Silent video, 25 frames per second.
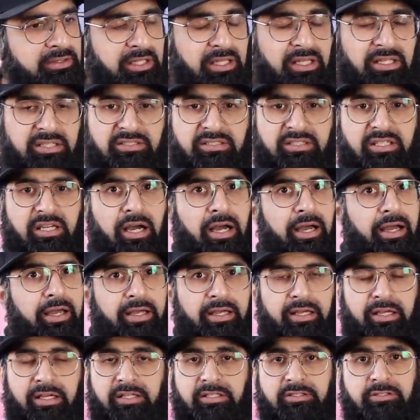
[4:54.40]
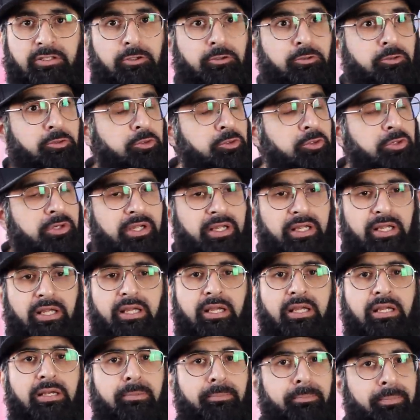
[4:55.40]
This guy is a
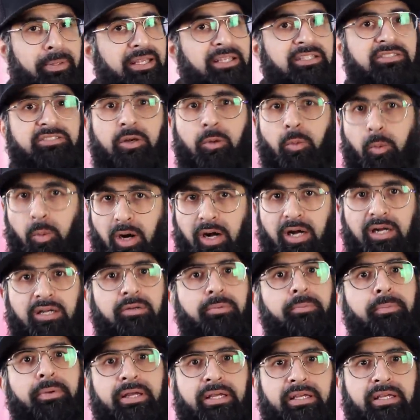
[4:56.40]
real piece of work,